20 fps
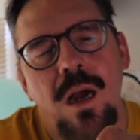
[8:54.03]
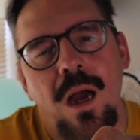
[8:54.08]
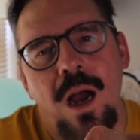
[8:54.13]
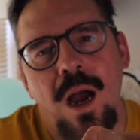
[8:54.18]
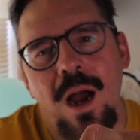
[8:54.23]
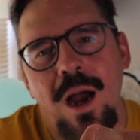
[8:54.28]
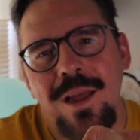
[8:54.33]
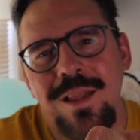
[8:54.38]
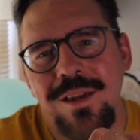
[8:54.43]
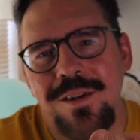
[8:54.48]

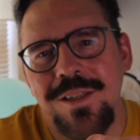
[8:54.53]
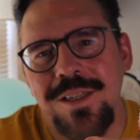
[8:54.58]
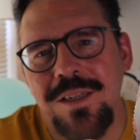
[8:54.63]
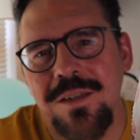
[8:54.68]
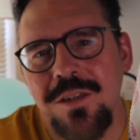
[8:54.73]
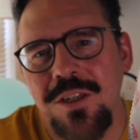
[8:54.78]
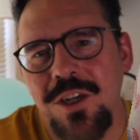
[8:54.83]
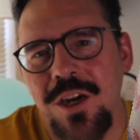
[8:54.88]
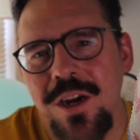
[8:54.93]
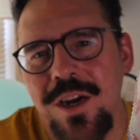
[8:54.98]
Oh, and there's
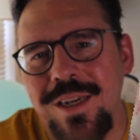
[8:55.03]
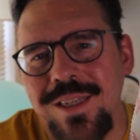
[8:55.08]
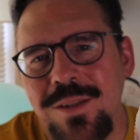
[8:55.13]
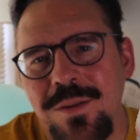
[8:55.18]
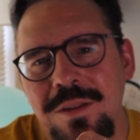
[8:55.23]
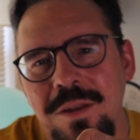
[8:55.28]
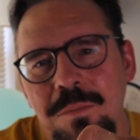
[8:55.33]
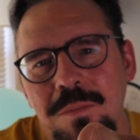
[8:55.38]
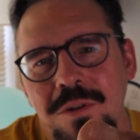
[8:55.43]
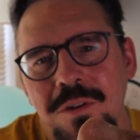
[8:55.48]
some cherries
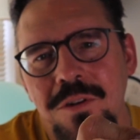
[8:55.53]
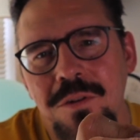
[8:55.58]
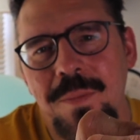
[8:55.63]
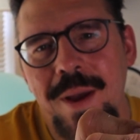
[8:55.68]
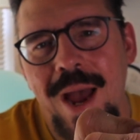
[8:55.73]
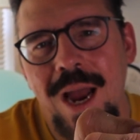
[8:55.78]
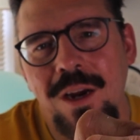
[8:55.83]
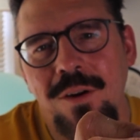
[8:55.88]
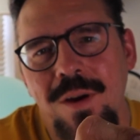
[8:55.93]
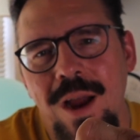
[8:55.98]
with a blue
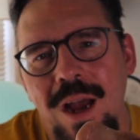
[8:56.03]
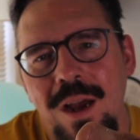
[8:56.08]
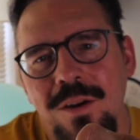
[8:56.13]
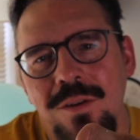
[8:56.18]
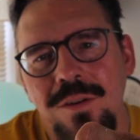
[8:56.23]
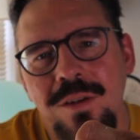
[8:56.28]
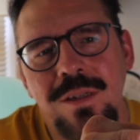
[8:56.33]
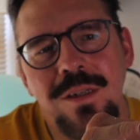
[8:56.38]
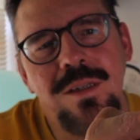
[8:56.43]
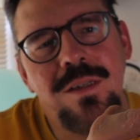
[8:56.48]

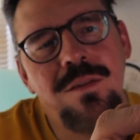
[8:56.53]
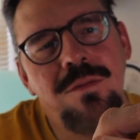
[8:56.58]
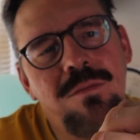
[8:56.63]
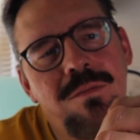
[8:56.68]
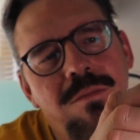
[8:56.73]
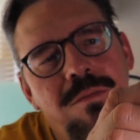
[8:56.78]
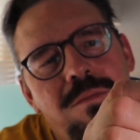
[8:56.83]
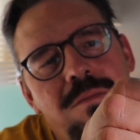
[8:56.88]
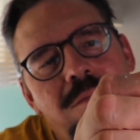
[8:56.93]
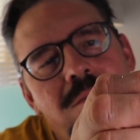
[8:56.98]
background,
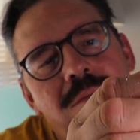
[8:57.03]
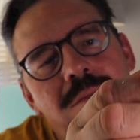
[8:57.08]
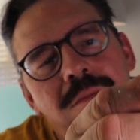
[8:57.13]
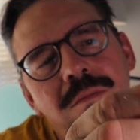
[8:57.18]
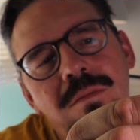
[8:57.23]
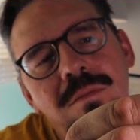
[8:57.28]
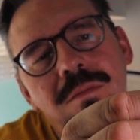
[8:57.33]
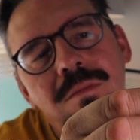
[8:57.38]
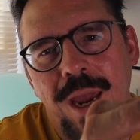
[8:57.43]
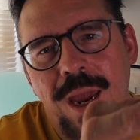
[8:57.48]

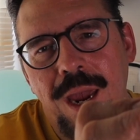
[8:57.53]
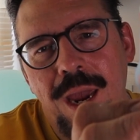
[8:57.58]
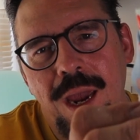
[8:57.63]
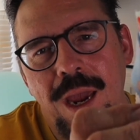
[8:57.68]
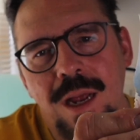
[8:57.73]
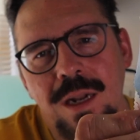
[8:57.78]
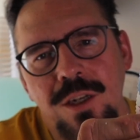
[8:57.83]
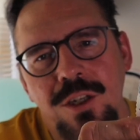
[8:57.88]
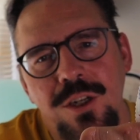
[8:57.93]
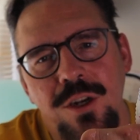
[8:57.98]

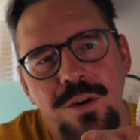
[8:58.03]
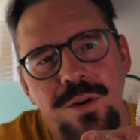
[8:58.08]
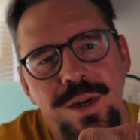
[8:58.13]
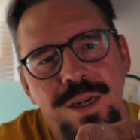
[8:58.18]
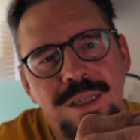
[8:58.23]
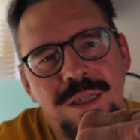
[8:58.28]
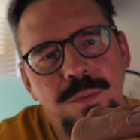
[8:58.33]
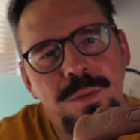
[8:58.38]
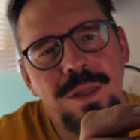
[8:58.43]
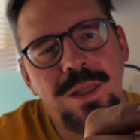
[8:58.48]
and
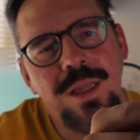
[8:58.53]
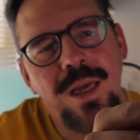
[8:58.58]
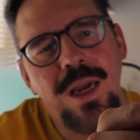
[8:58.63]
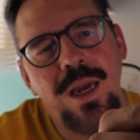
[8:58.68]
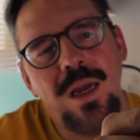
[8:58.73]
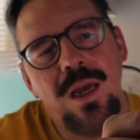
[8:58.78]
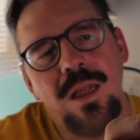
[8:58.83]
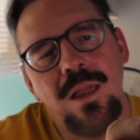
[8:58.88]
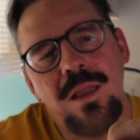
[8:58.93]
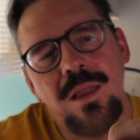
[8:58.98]
cherries with
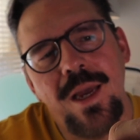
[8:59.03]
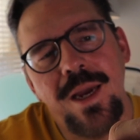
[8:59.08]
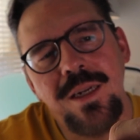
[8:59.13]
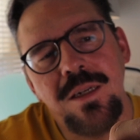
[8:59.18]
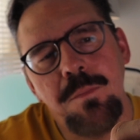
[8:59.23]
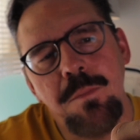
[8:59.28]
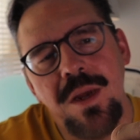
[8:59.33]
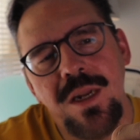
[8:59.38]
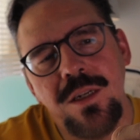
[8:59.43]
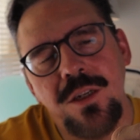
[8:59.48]
a
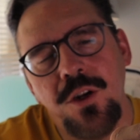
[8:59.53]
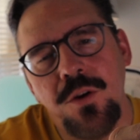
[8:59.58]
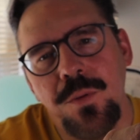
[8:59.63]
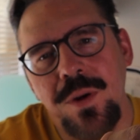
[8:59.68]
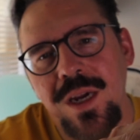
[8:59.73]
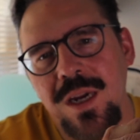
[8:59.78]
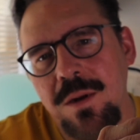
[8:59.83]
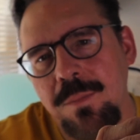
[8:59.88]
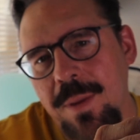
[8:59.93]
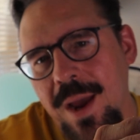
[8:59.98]
light mint
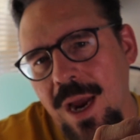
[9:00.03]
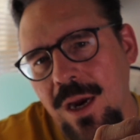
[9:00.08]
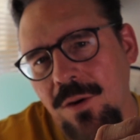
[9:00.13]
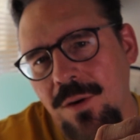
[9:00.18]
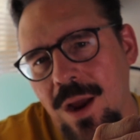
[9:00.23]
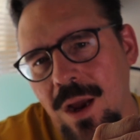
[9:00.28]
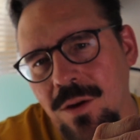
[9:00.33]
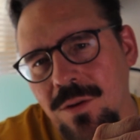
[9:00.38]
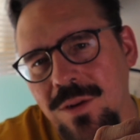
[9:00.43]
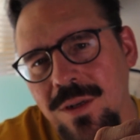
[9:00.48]
green
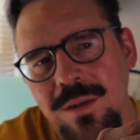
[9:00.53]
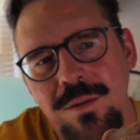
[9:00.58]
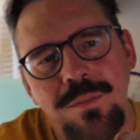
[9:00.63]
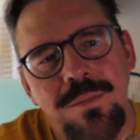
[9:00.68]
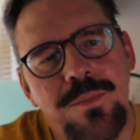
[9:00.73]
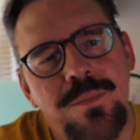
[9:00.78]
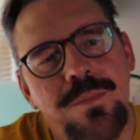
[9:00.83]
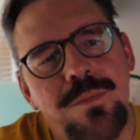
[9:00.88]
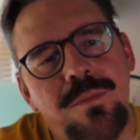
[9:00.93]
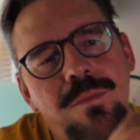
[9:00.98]
background,
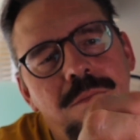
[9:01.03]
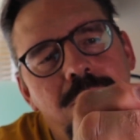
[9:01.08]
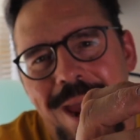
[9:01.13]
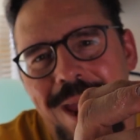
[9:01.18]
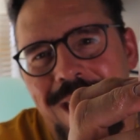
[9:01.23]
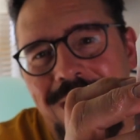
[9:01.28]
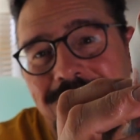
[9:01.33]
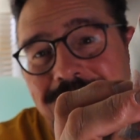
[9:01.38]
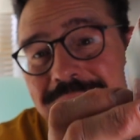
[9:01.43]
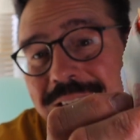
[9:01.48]

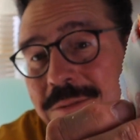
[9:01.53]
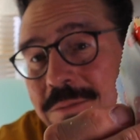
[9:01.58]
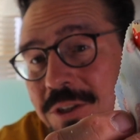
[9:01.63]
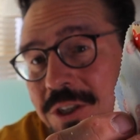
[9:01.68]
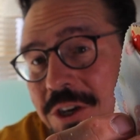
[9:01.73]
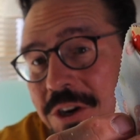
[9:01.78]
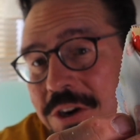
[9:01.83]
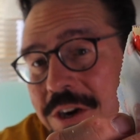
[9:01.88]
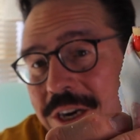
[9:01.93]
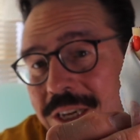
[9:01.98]
and some
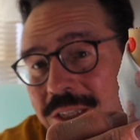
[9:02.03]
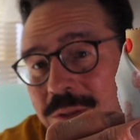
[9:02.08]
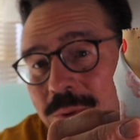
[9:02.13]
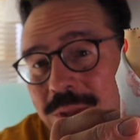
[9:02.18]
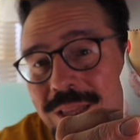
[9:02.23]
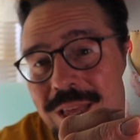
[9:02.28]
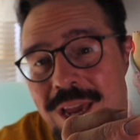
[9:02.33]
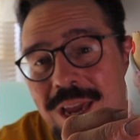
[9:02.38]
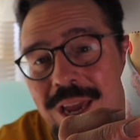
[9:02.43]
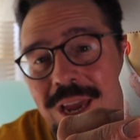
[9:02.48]
cherries
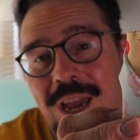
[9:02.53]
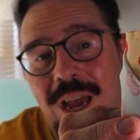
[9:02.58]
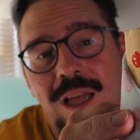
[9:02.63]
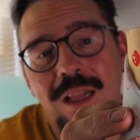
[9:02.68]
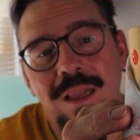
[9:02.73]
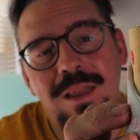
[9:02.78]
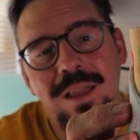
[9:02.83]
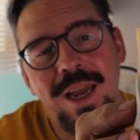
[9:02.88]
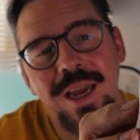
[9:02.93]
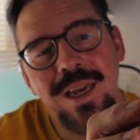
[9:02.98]
with a
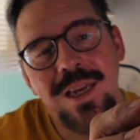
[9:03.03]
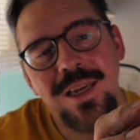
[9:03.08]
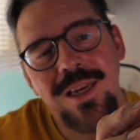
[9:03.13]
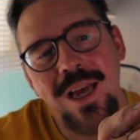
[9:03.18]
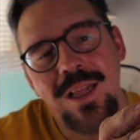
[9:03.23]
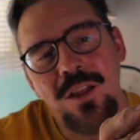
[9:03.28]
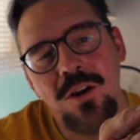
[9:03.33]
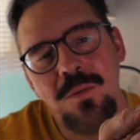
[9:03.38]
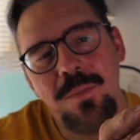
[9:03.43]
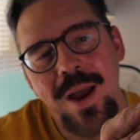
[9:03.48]
light
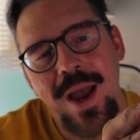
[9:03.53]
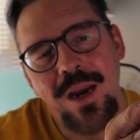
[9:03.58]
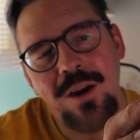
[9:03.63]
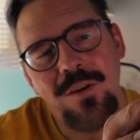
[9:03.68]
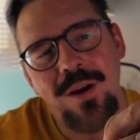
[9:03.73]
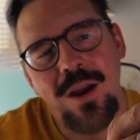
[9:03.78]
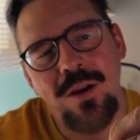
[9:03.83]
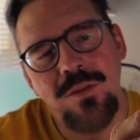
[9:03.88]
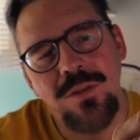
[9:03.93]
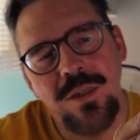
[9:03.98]
yellow
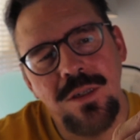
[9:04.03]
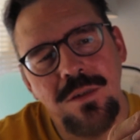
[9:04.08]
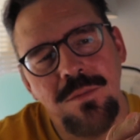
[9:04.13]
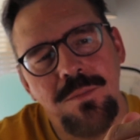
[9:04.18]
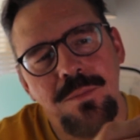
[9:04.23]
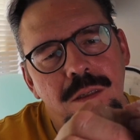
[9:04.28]
background.